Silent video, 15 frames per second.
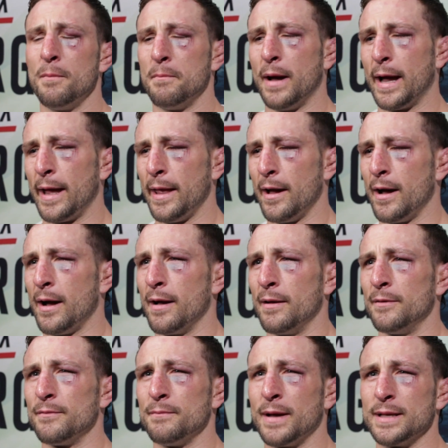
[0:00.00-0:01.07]

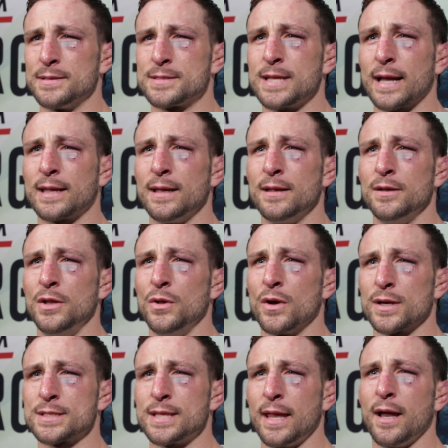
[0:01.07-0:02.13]
my second New
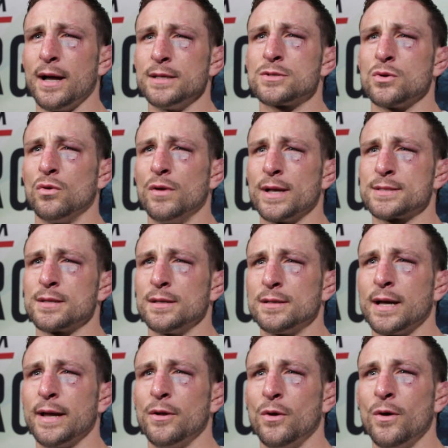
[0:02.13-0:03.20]
York State high school wrestling
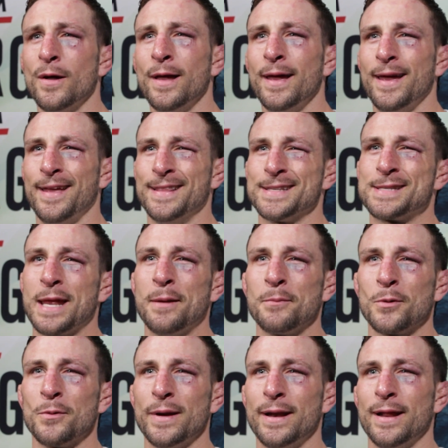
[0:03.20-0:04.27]
title in the same
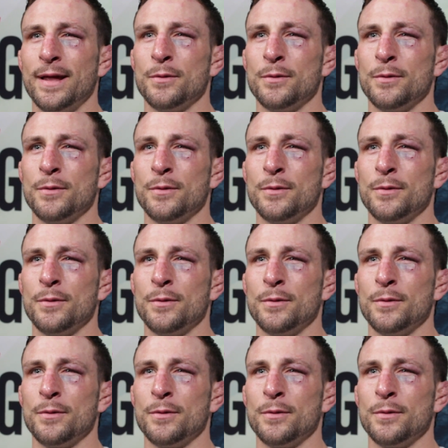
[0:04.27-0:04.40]
arena.